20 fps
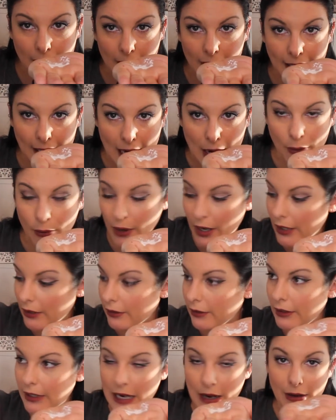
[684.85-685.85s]
And now what?
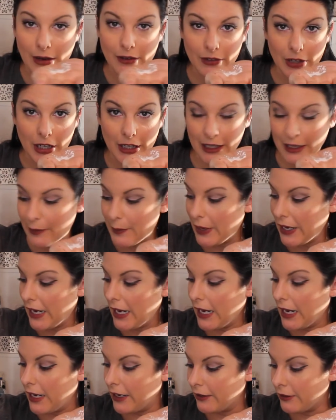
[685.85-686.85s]
Now I've got it in my
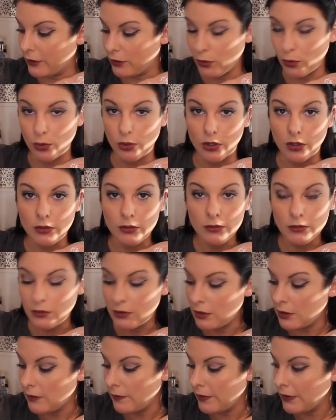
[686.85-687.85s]
hand. Cool.
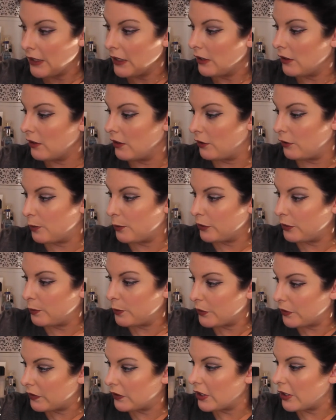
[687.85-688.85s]
You're supposed to
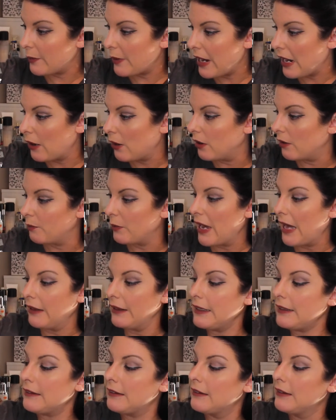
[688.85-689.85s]
put this on a
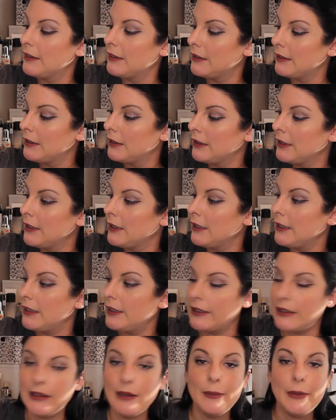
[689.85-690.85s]
palette?
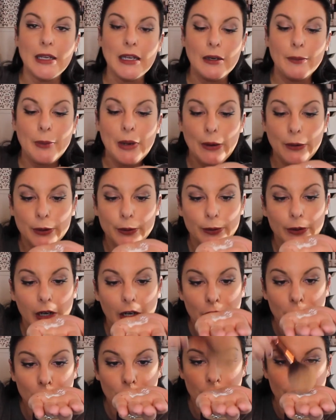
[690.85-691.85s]
Let me get a powder
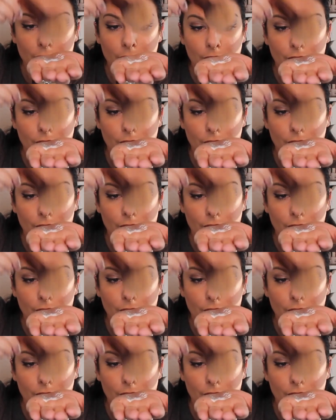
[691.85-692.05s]
brush.